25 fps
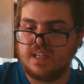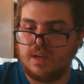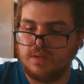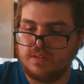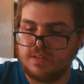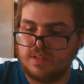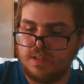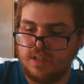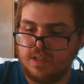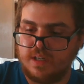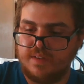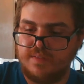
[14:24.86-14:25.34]

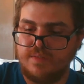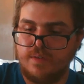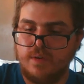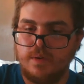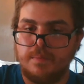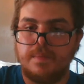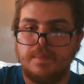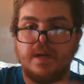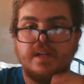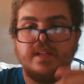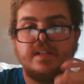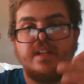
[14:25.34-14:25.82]
was looking for,
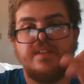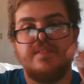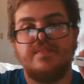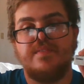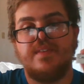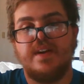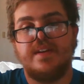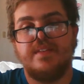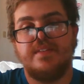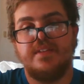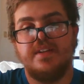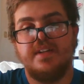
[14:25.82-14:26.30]
but I did
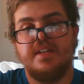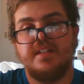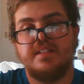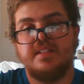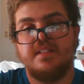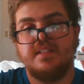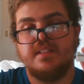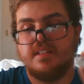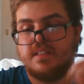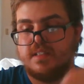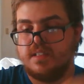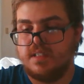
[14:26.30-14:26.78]
find this.
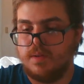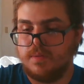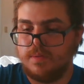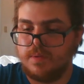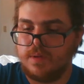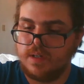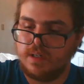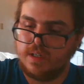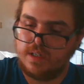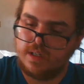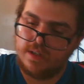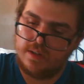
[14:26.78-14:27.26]
So
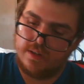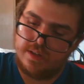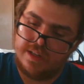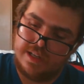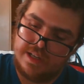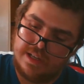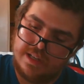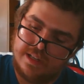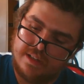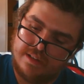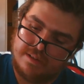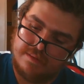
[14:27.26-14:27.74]
we're gonna go
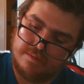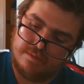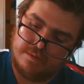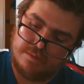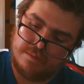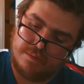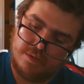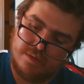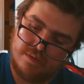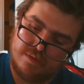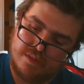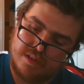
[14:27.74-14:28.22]
ahead and
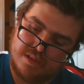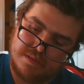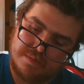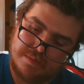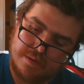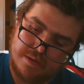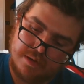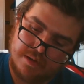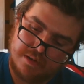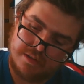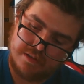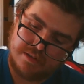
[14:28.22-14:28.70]
remove this
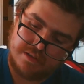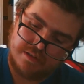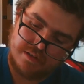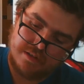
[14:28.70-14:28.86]
part.